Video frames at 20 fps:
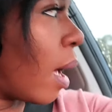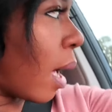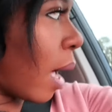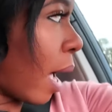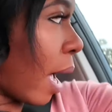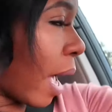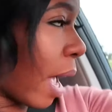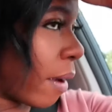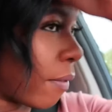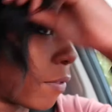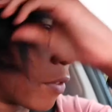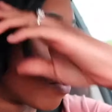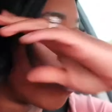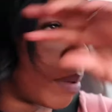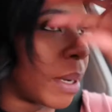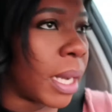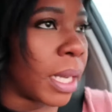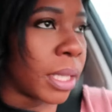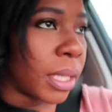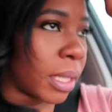I had
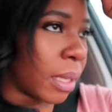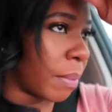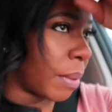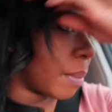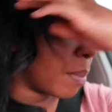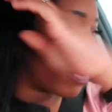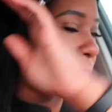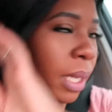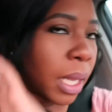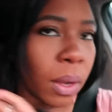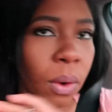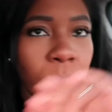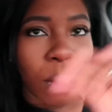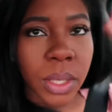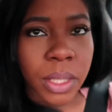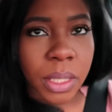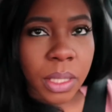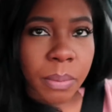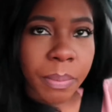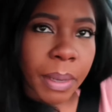fruit punch some people say
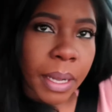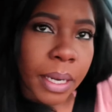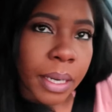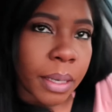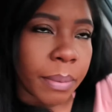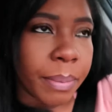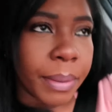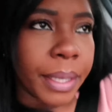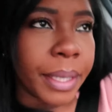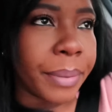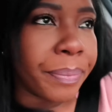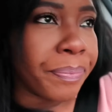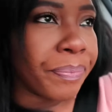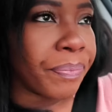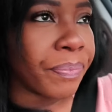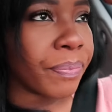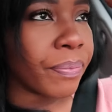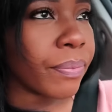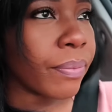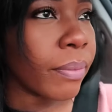orange is better but
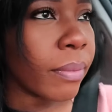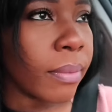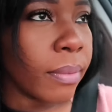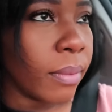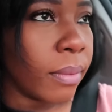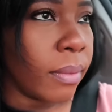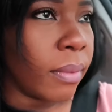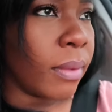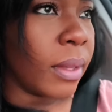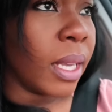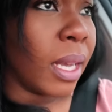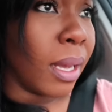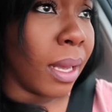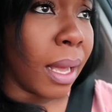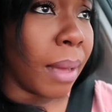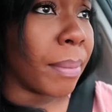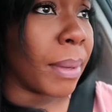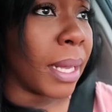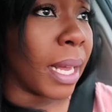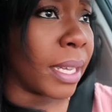
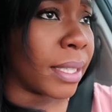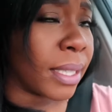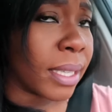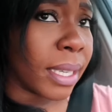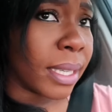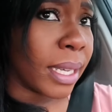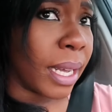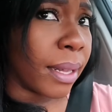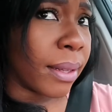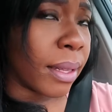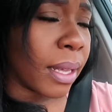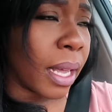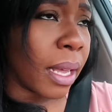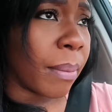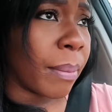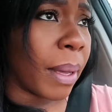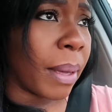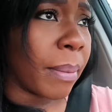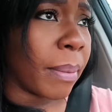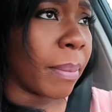I mean I took it down
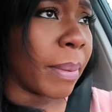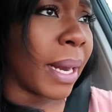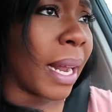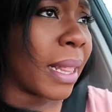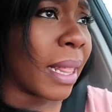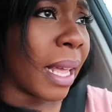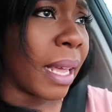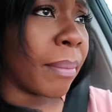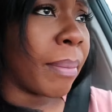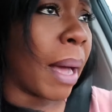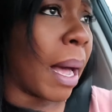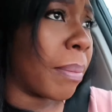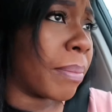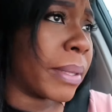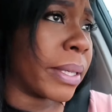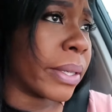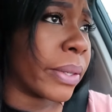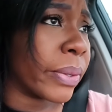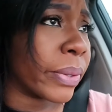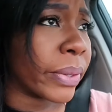like maybe but I like
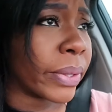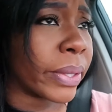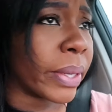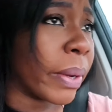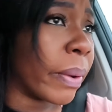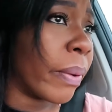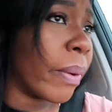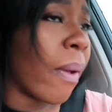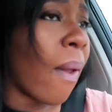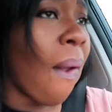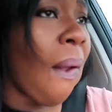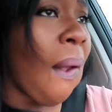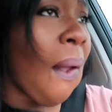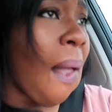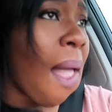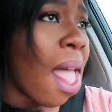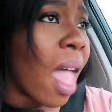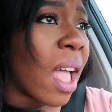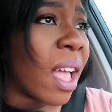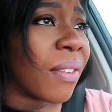popsicles so
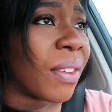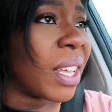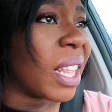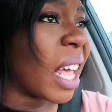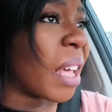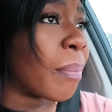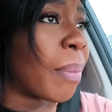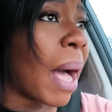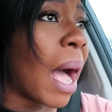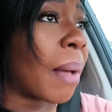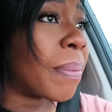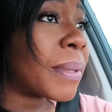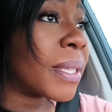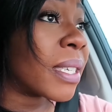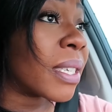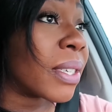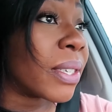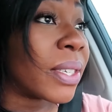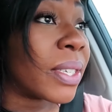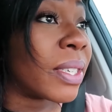if you like
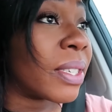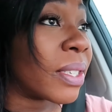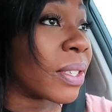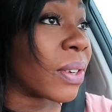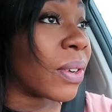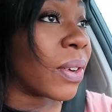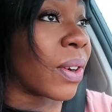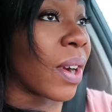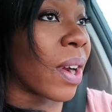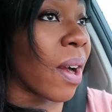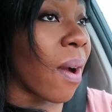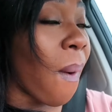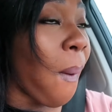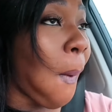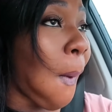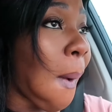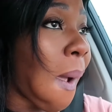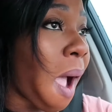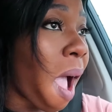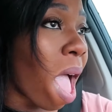popsicles or
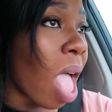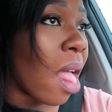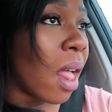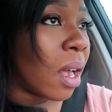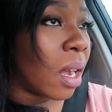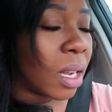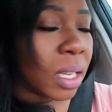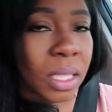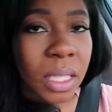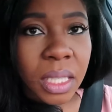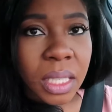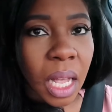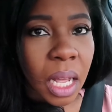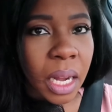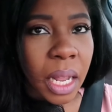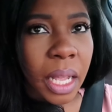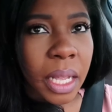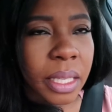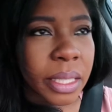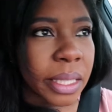
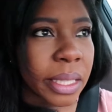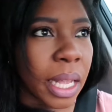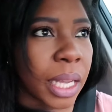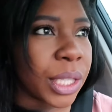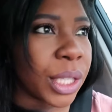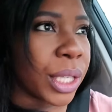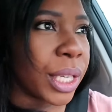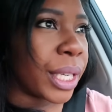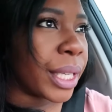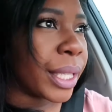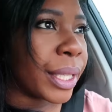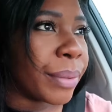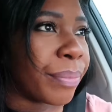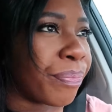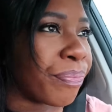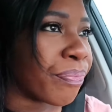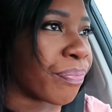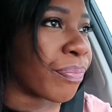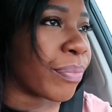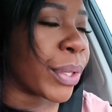Sonic slushes
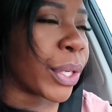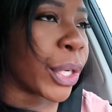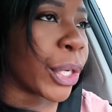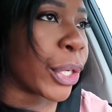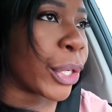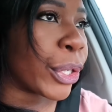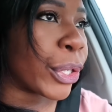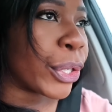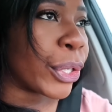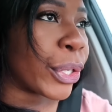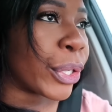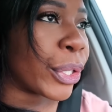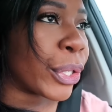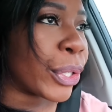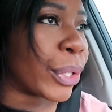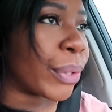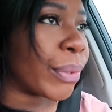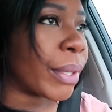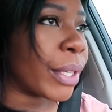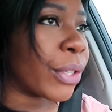
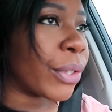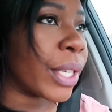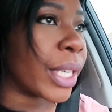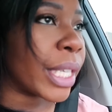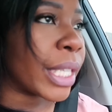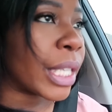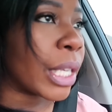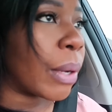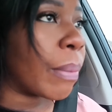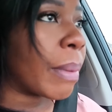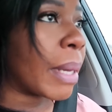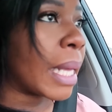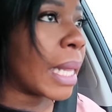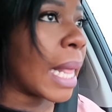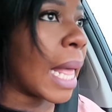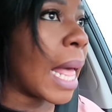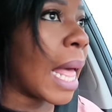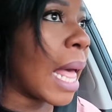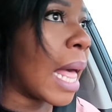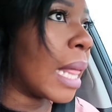girl the drink is gonna be
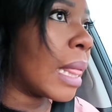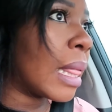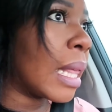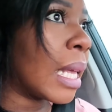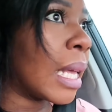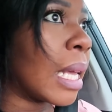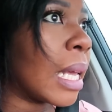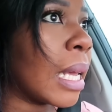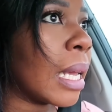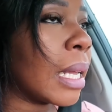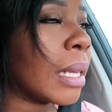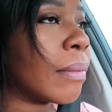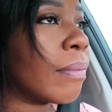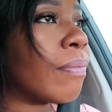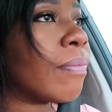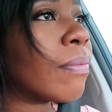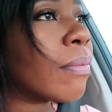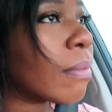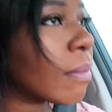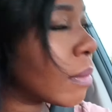nothing
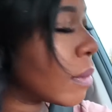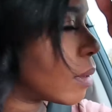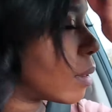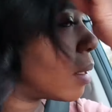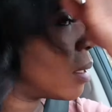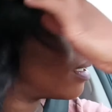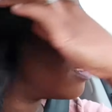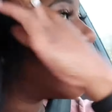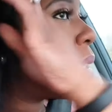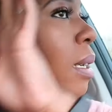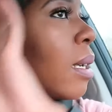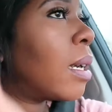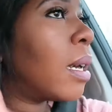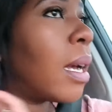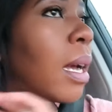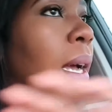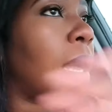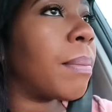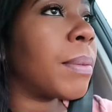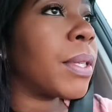
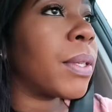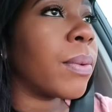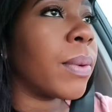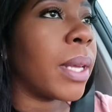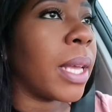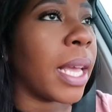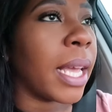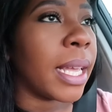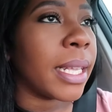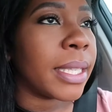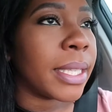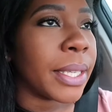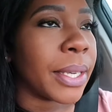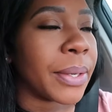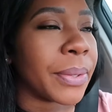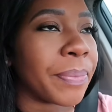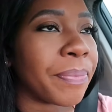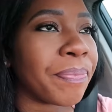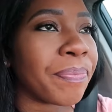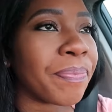I'm a sweethead so